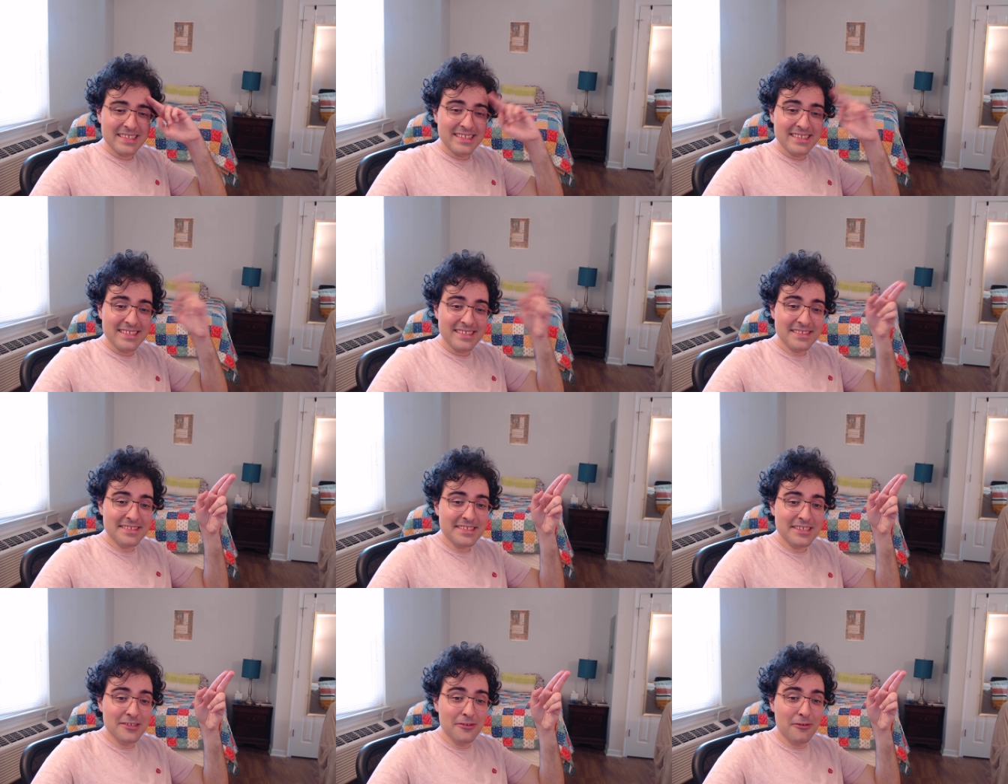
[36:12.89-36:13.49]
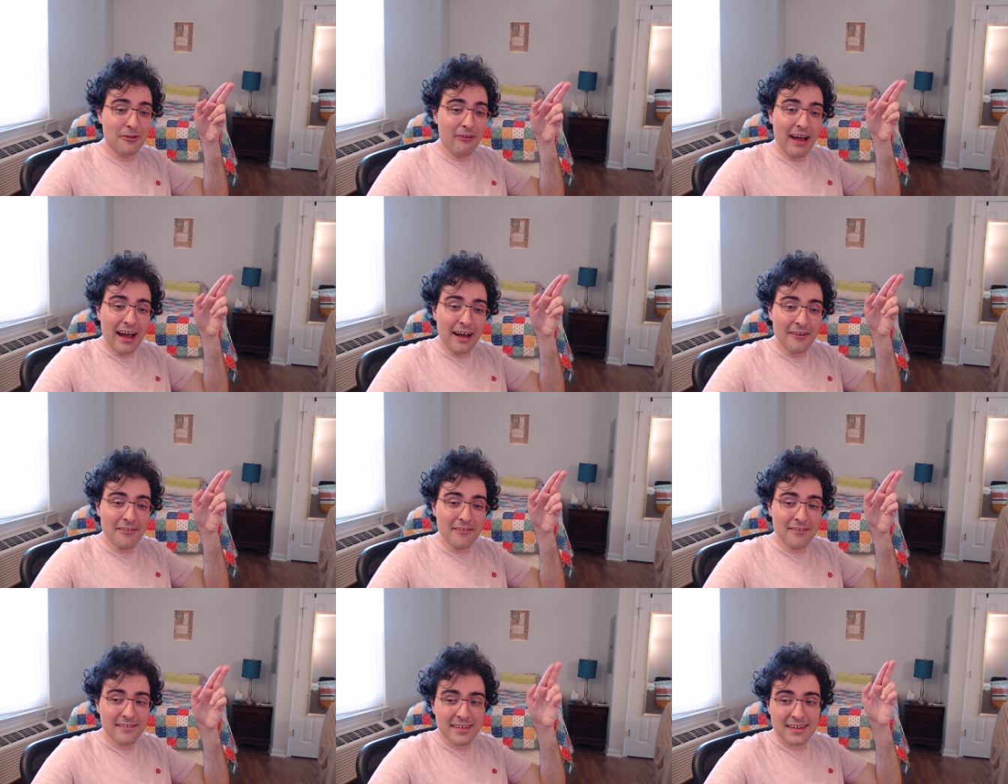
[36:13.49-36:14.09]
See you
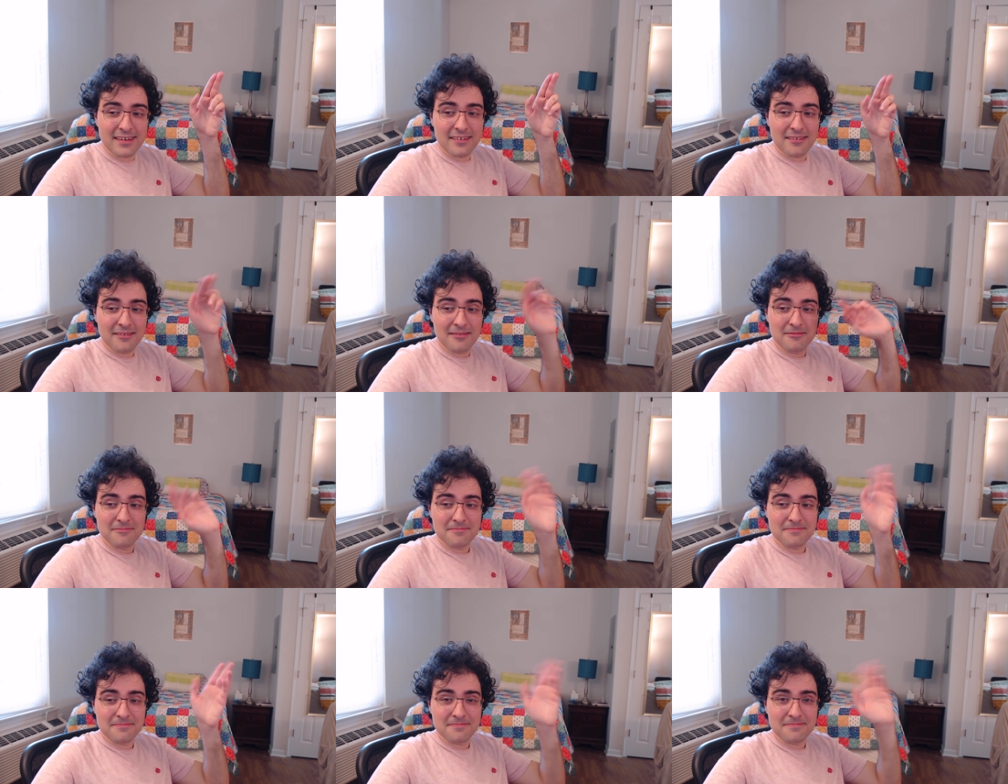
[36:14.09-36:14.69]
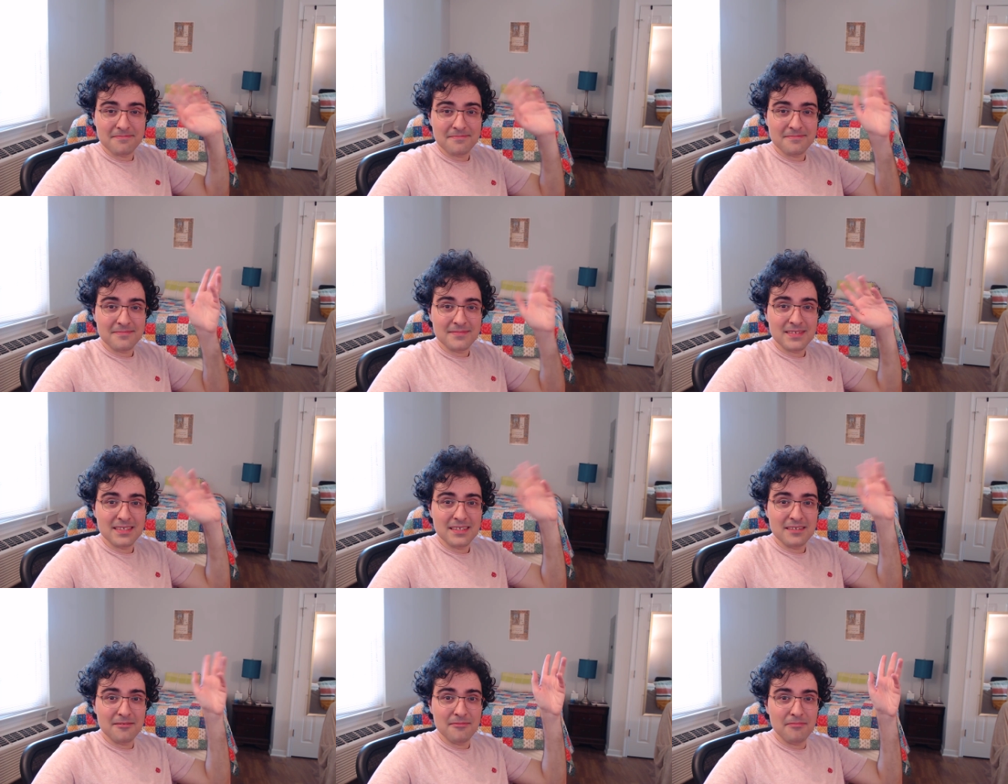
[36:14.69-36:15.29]
around.
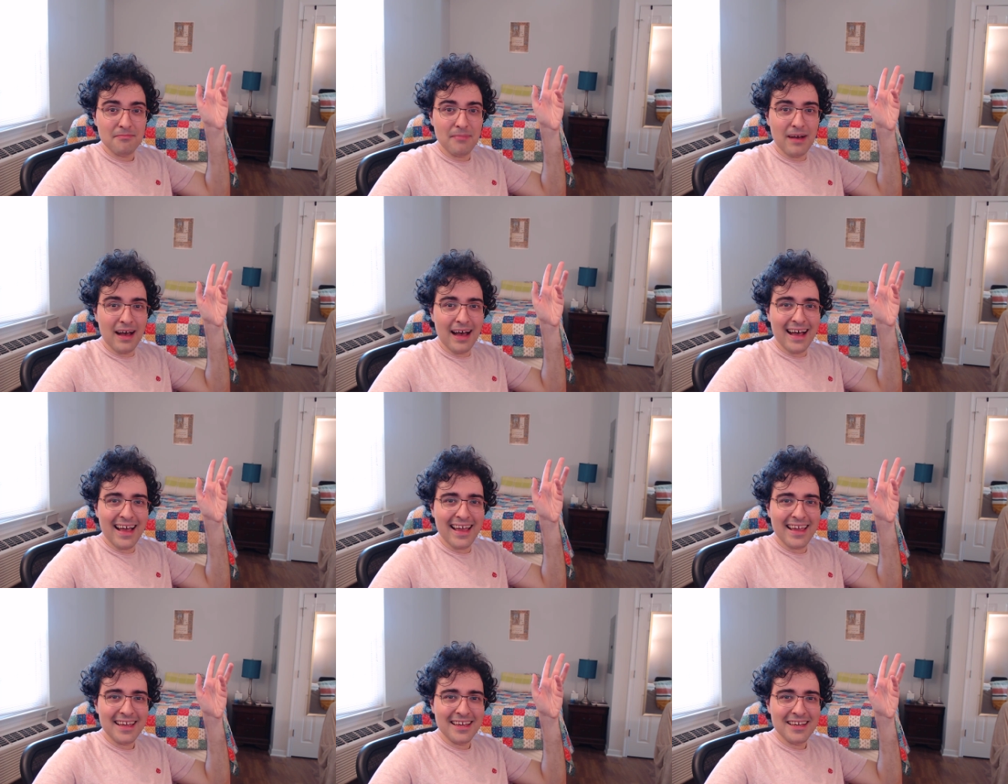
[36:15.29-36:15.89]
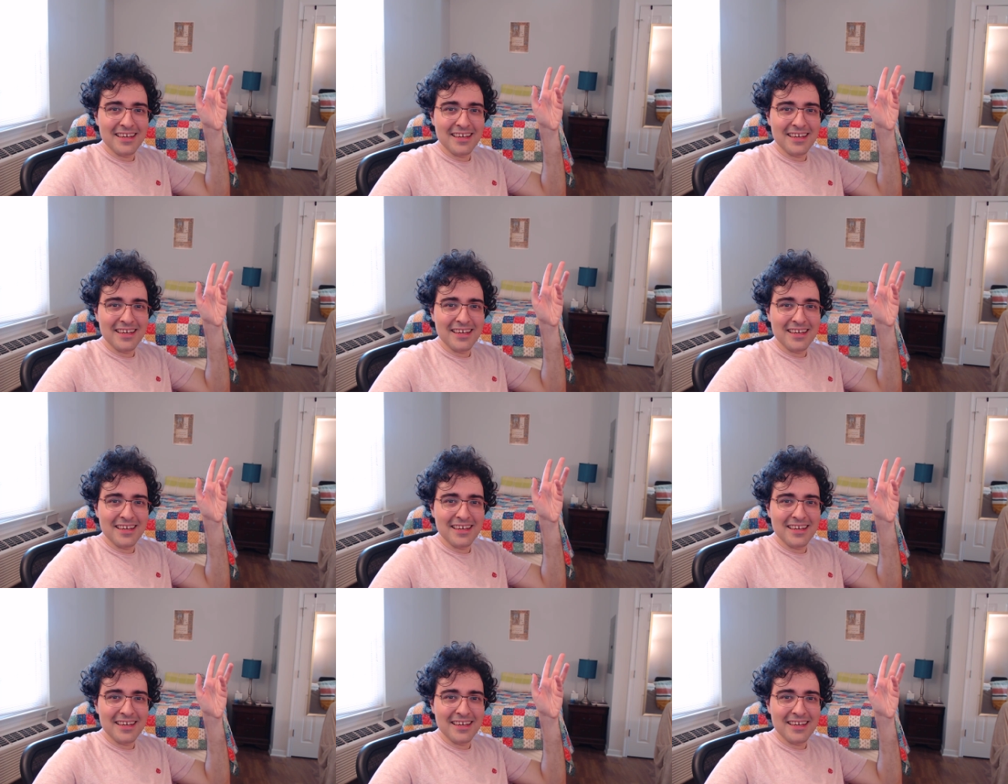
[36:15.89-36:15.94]
Bye!